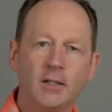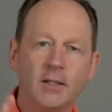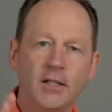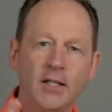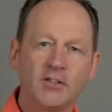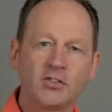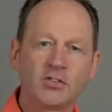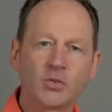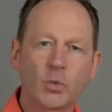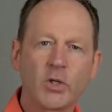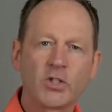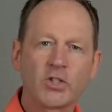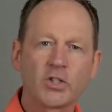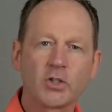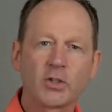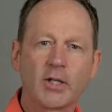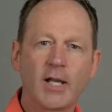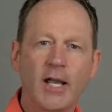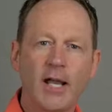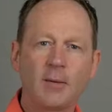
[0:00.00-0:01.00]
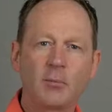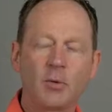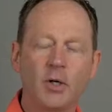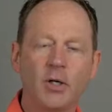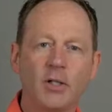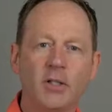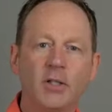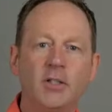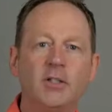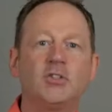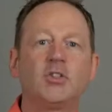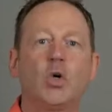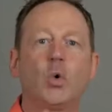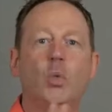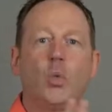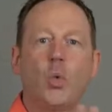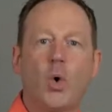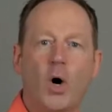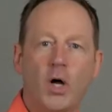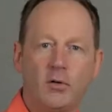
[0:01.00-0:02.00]
Let's switch your camera to
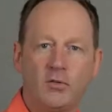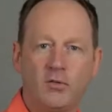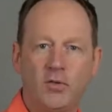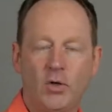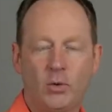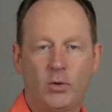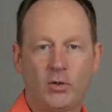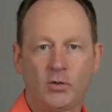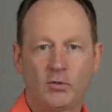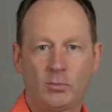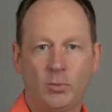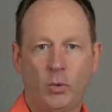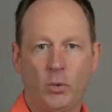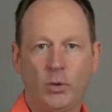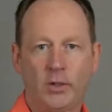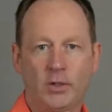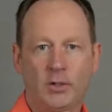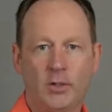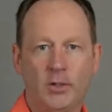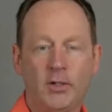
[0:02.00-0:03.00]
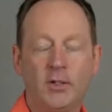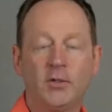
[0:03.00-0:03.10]
one focus point.